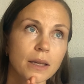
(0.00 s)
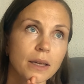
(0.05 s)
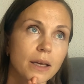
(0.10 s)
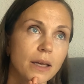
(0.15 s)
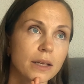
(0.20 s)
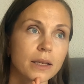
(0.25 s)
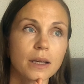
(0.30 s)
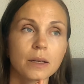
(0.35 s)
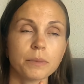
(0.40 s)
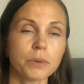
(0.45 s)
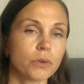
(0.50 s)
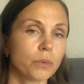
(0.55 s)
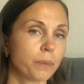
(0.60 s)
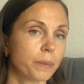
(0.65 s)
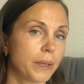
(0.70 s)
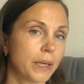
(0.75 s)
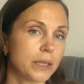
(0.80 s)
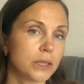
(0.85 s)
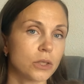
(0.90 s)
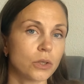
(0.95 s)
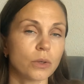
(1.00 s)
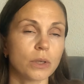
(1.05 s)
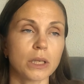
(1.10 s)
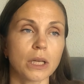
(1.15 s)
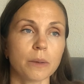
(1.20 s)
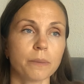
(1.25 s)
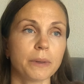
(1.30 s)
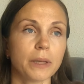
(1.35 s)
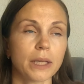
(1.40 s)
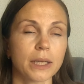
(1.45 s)
it can be replaced. So it
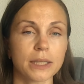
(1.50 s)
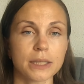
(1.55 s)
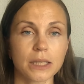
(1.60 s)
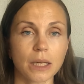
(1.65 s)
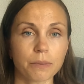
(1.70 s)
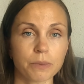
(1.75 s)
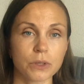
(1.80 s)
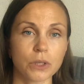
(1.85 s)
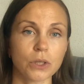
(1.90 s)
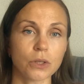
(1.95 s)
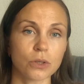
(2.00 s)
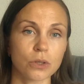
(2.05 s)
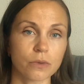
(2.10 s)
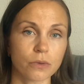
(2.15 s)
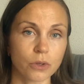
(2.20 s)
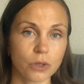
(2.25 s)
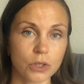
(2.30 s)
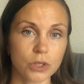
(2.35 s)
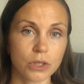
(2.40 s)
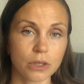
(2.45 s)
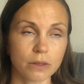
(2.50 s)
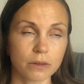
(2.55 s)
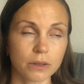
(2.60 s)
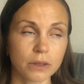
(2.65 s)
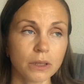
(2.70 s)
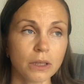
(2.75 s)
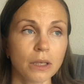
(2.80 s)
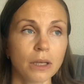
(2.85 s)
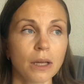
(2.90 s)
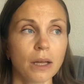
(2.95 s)
can be like a substitute for each
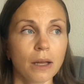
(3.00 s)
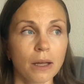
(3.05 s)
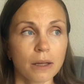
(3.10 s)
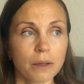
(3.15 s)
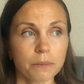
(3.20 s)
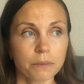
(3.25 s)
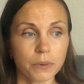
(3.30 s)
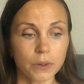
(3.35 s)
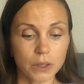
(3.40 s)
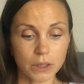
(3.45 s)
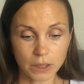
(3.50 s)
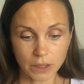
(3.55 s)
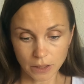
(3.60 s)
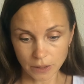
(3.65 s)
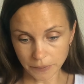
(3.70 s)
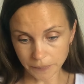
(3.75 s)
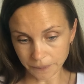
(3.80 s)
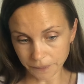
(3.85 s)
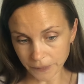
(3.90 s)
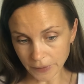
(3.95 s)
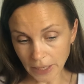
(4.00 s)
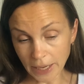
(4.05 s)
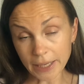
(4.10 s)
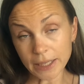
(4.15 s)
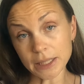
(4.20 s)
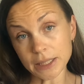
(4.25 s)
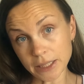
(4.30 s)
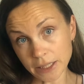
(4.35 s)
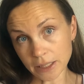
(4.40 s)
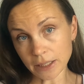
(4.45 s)
other. But
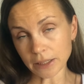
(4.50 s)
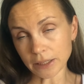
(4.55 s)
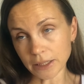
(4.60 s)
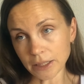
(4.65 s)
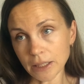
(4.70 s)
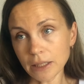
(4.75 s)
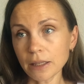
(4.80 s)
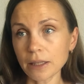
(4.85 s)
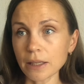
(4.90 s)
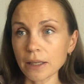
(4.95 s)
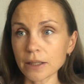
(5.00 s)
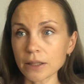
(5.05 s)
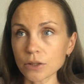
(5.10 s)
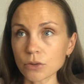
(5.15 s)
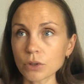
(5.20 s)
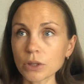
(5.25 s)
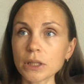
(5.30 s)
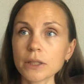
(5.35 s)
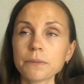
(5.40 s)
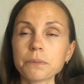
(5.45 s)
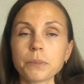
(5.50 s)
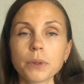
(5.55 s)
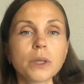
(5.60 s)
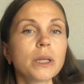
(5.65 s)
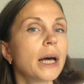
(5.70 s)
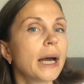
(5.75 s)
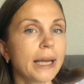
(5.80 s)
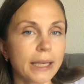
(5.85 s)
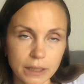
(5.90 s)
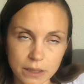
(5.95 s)
ideally, in a really
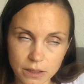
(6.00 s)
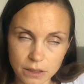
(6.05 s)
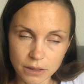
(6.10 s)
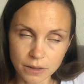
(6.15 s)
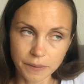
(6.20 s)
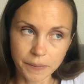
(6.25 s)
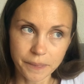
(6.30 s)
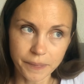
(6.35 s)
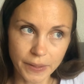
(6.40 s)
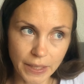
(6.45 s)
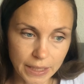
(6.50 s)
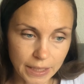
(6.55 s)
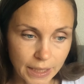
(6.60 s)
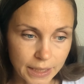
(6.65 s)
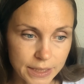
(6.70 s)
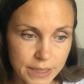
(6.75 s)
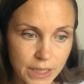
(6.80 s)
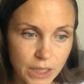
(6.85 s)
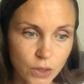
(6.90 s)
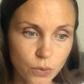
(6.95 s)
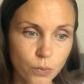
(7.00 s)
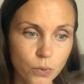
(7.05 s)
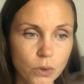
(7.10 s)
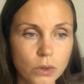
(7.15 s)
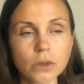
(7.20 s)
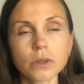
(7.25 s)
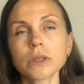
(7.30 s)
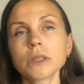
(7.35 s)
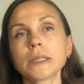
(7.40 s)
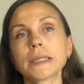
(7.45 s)
polite and ideal
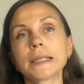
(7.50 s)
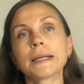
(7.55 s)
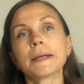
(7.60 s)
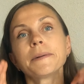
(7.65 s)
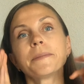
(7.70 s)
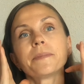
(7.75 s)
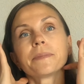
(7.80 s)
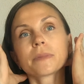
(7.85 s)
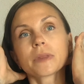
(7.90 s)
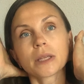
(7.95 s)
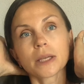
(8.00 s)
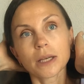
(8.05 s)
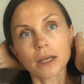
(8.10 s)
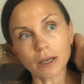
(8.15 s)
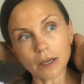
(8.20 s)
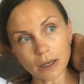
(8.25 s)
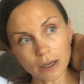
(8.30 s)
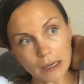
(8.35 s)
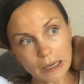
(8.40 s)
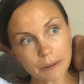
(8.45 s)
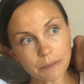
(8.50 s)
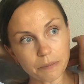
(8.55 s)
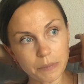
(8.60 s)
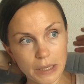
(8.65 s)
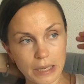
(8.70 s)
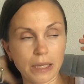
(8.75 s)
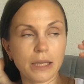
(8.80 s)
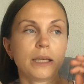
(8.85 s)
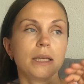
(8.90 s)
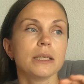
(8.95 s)
world,
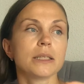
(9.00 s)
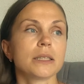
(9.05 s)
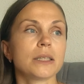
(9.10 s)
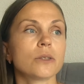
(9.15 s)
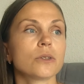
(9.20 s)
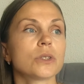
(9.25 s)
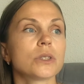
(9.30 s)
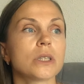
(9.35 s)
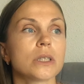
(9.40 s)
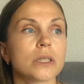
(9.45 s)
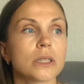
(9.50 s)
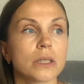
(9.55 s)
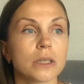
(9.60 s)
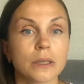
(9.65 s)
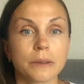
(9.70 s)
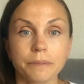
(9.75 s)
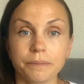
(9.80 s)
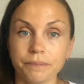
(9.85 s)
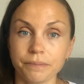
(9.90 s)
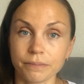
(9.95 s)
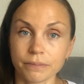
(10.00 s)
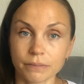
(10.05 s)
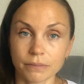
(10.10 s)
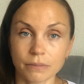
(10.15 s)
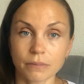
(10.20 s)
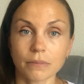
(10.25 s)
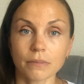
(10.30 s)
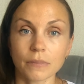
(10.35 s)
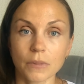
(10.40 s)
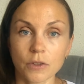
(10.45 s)
may is used as a
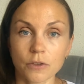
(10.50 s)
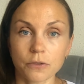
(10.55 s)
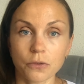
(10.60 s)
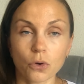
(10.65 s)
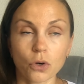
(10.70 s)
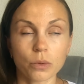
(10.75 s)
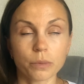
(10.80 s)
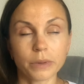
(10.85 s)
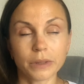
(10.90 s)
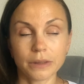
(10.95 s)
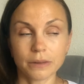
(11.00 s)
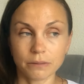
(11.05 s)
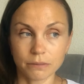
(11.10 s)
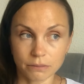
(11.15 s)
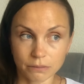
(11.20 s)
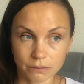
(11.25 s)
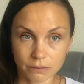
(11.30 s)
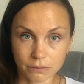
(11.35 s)
formal